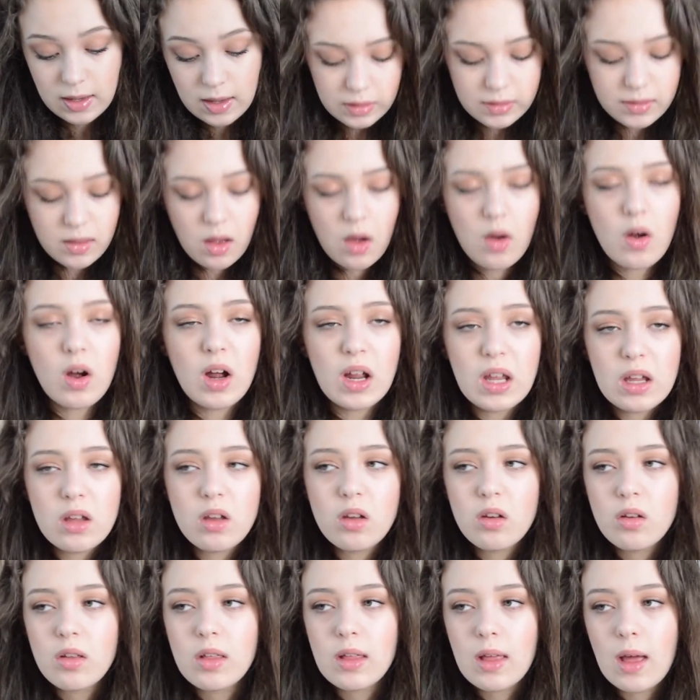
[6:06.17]
So I
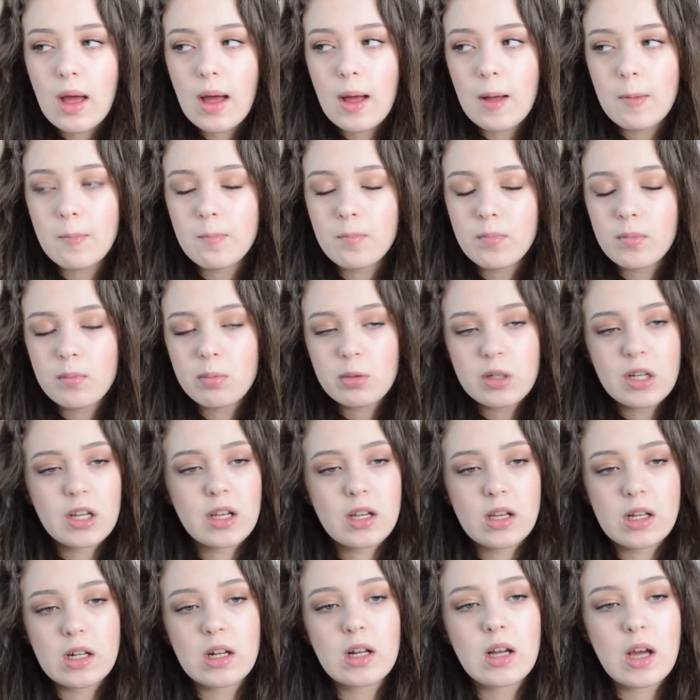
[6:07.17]
use
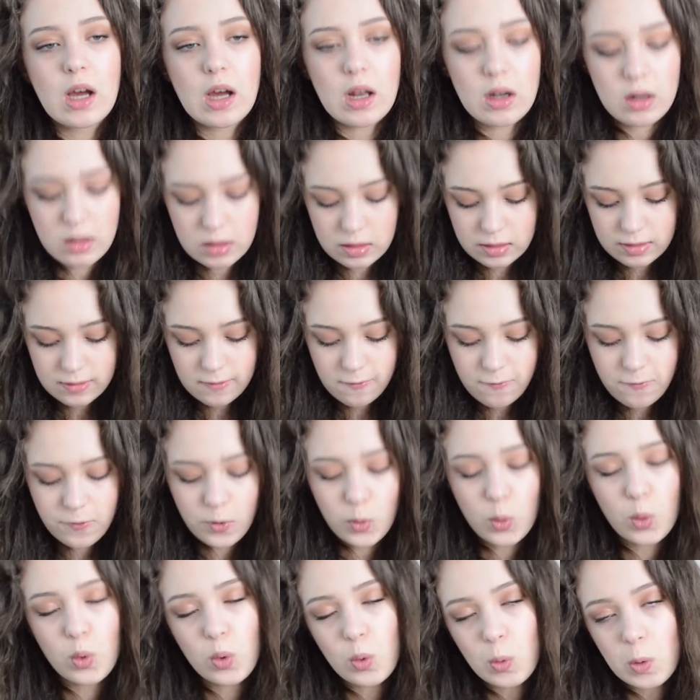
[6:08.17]
particular colours
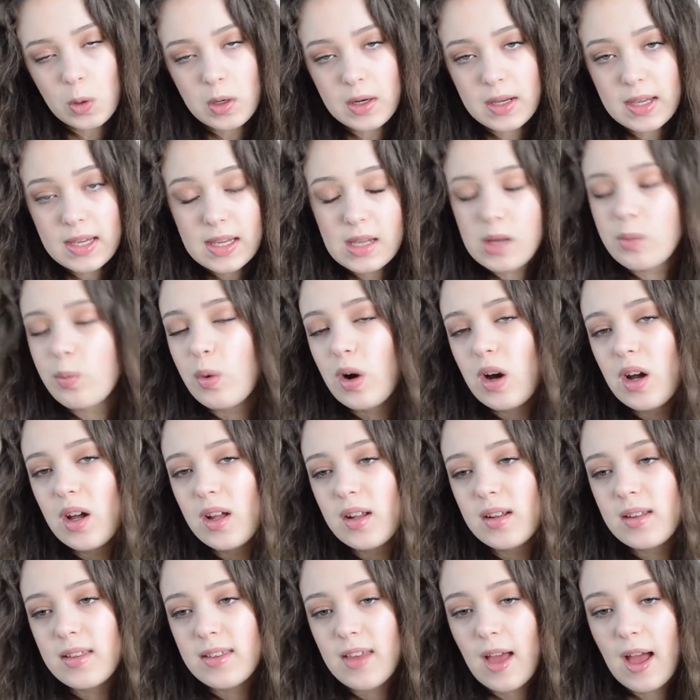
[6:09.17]
for
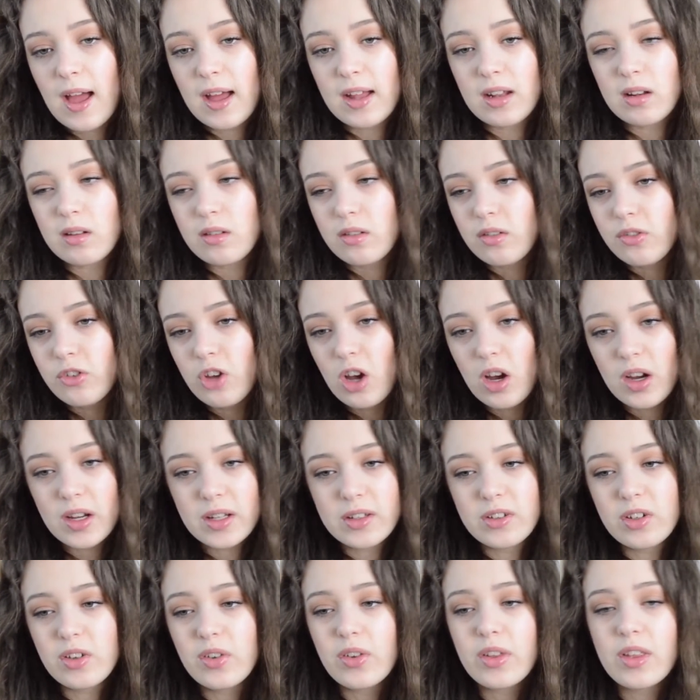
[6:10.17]
keywords and
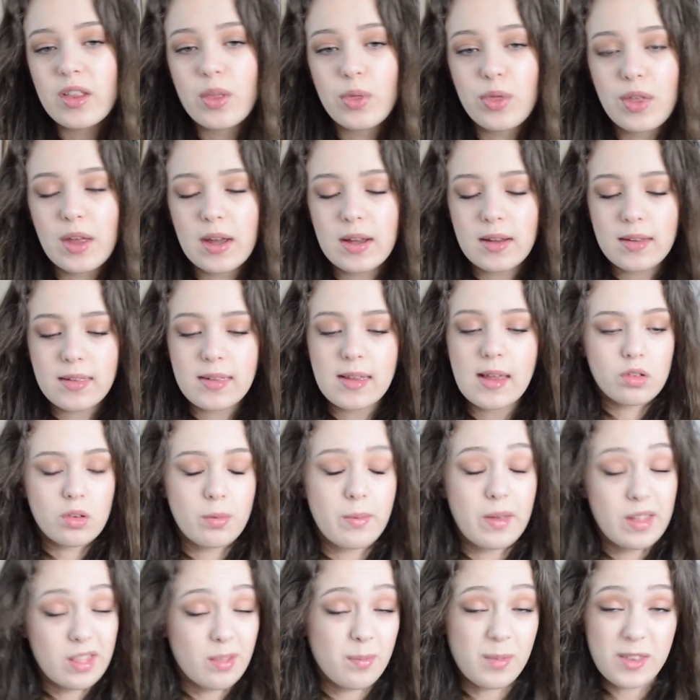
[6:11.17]
titles and things to
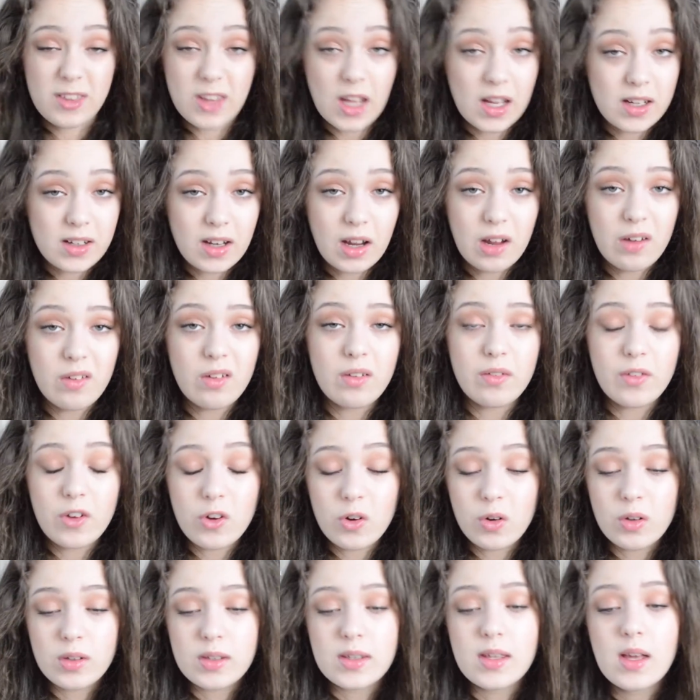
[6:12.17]
make them stand out, of
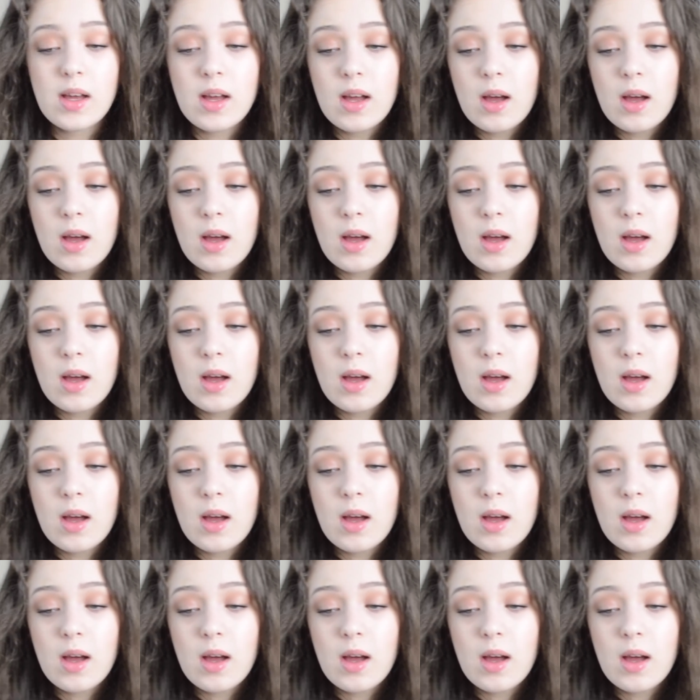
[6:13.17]
course.